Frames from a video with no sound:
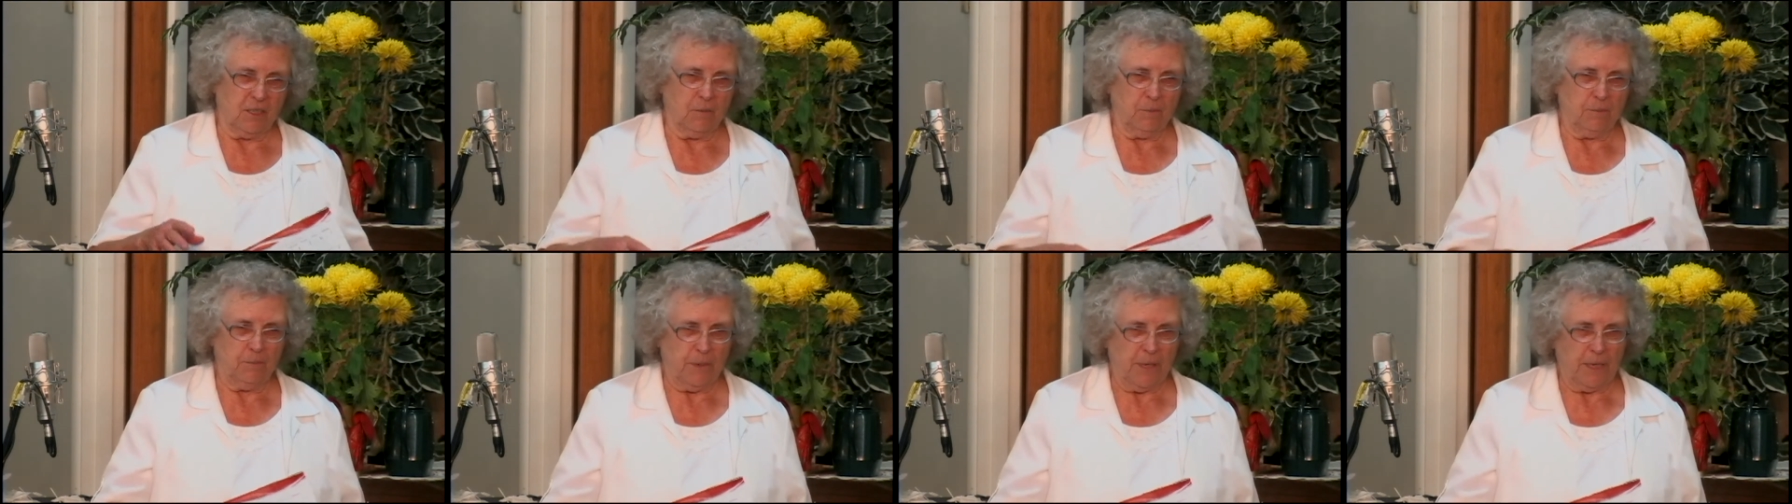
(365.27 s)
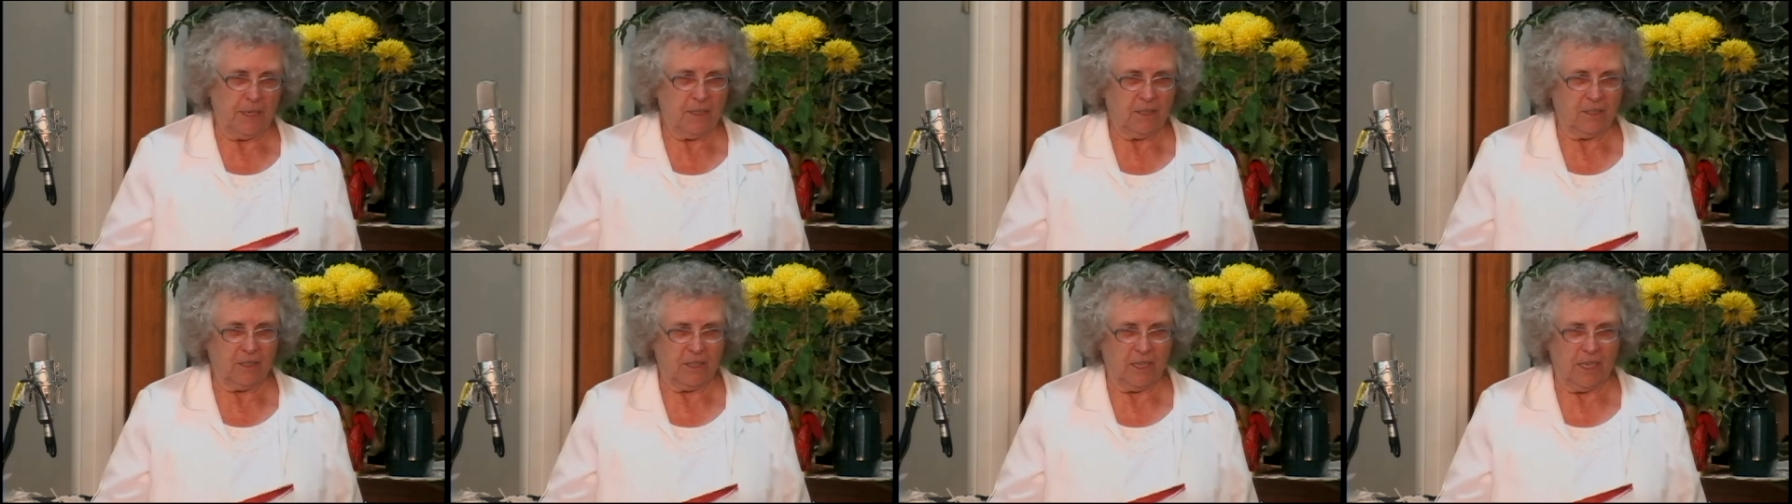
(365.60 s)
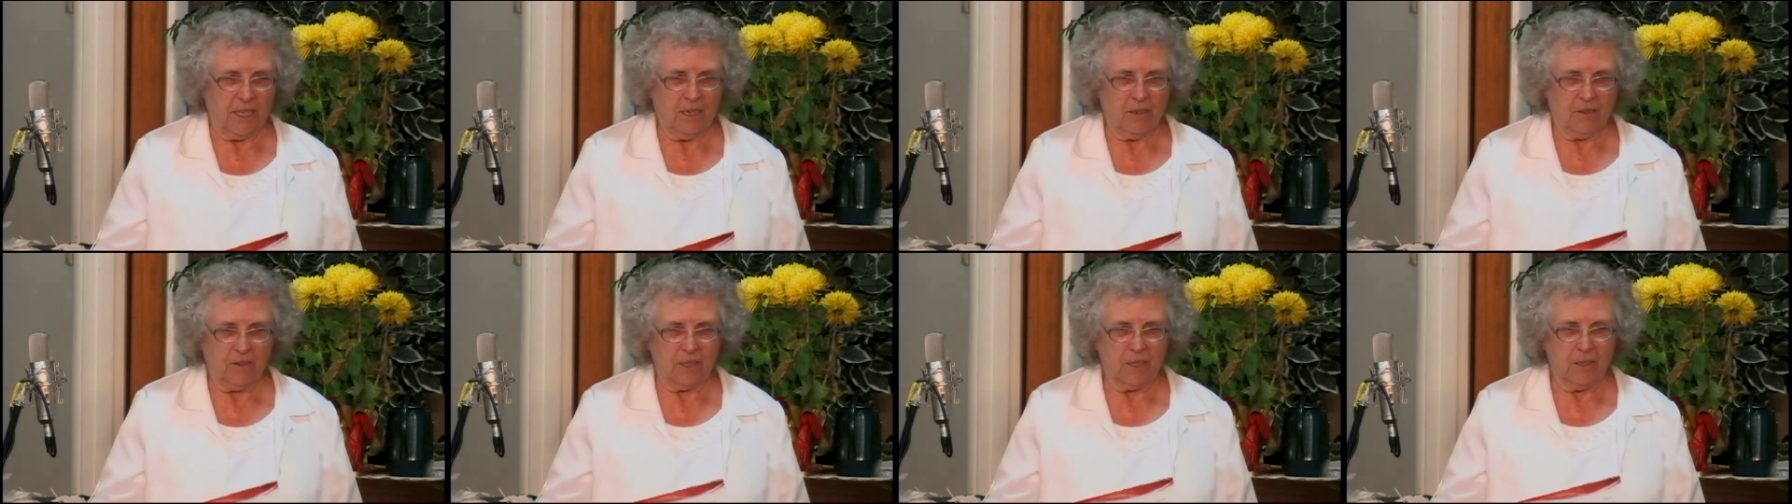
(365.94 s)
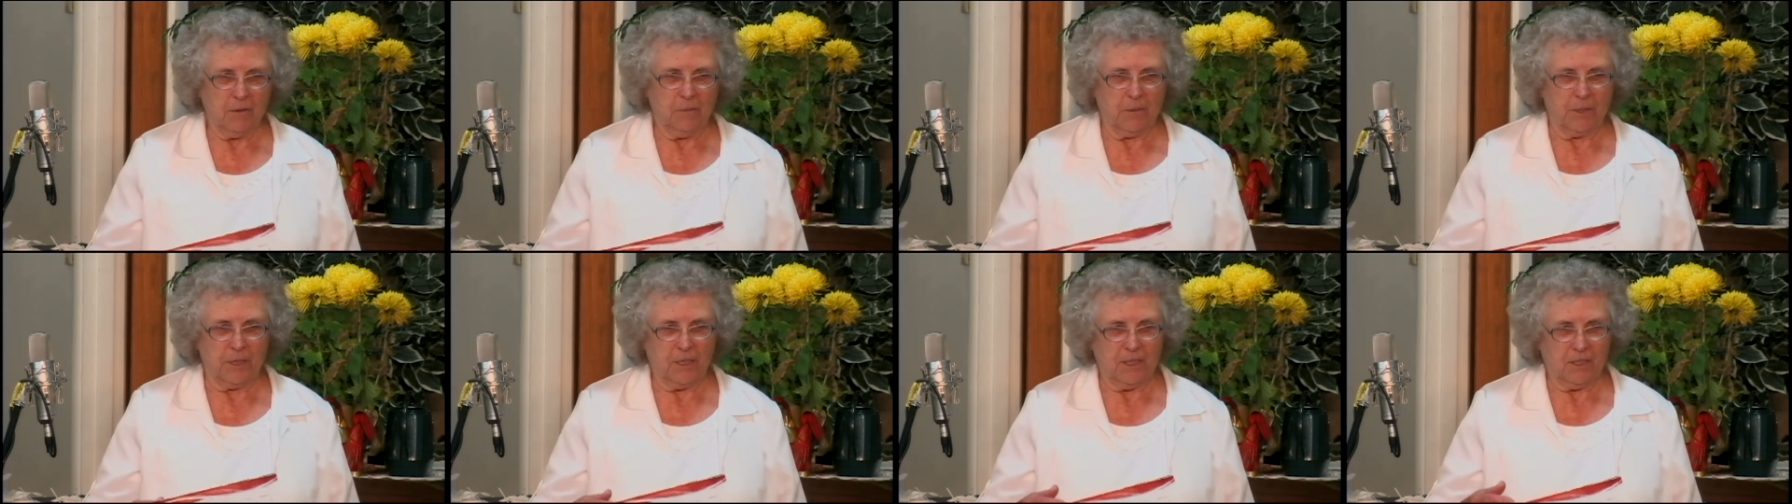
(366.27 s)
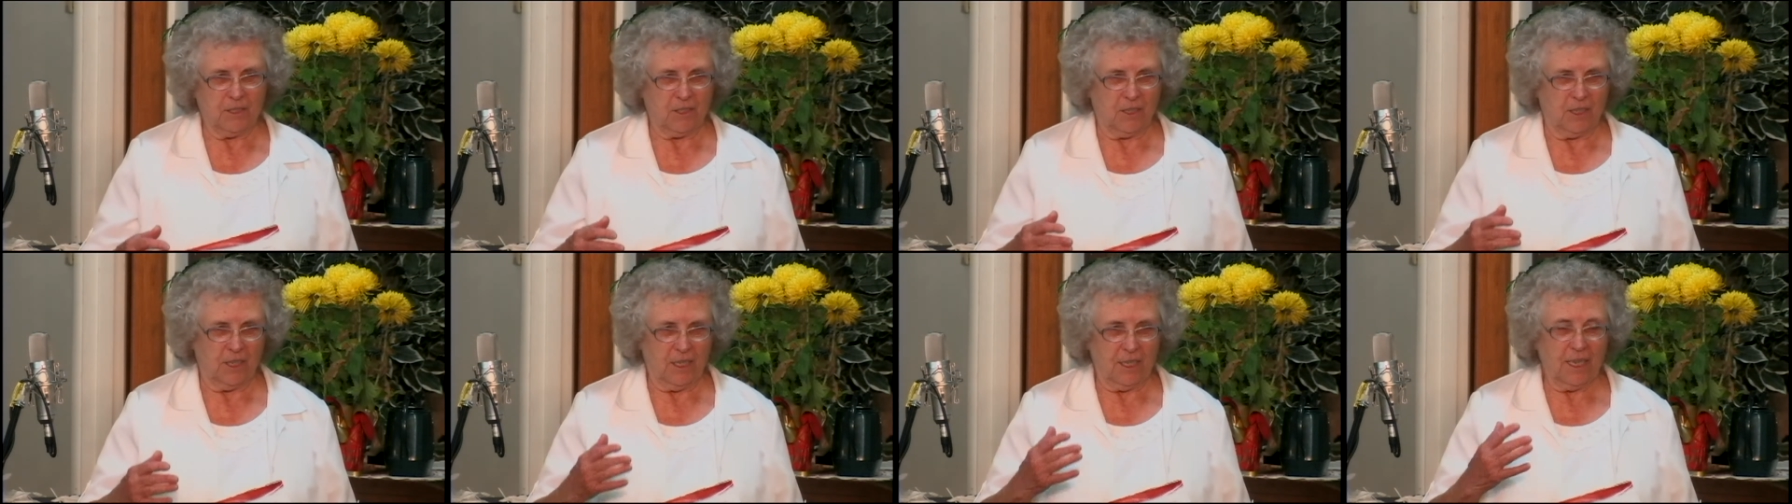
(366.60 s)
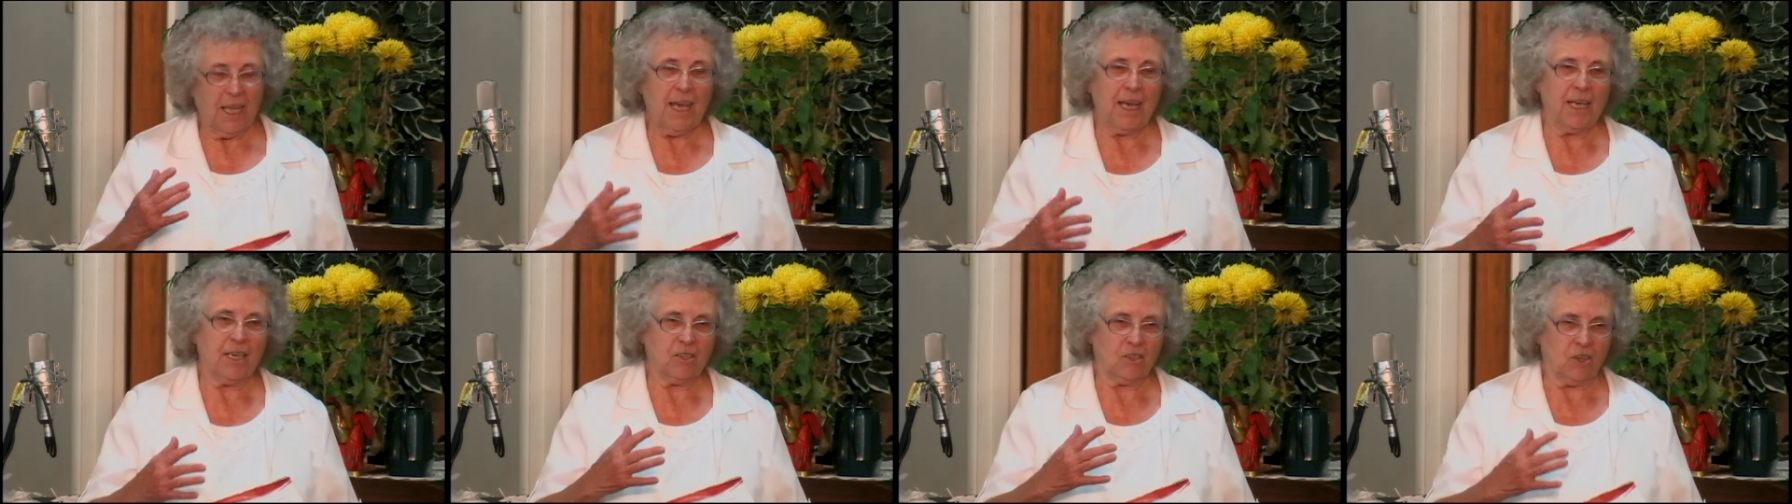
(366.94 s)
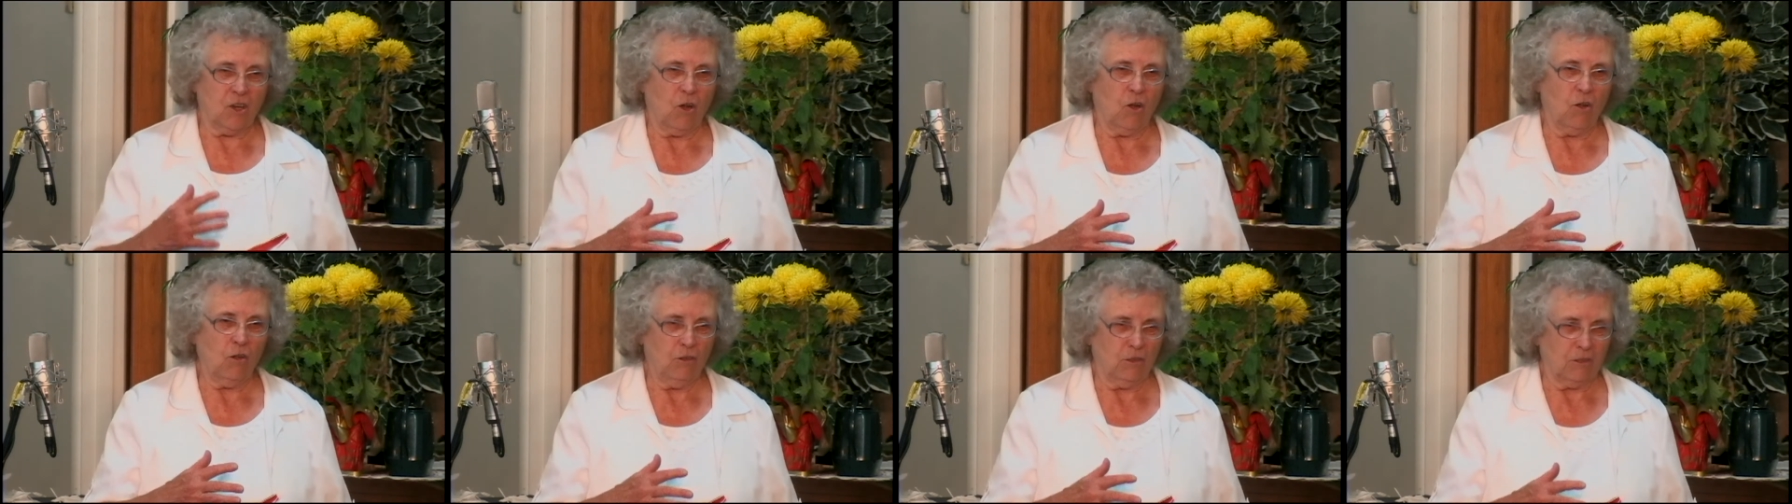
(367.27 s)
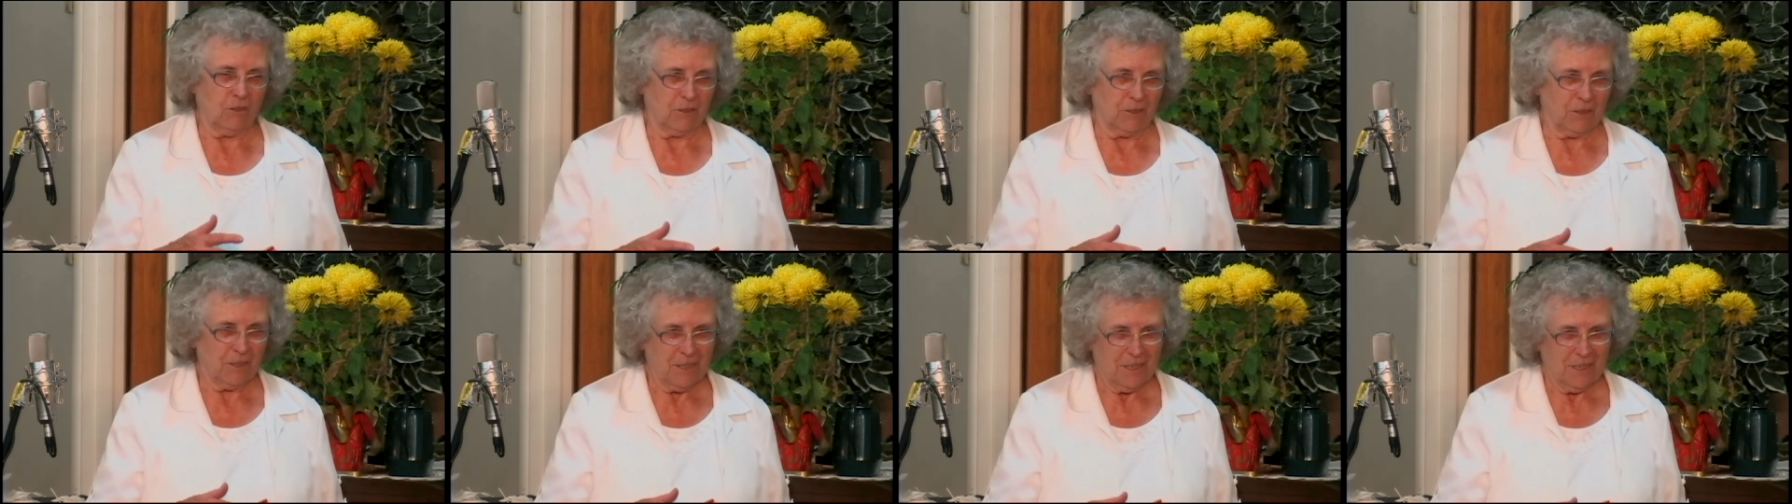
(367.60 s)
pet canary, but it had a cold.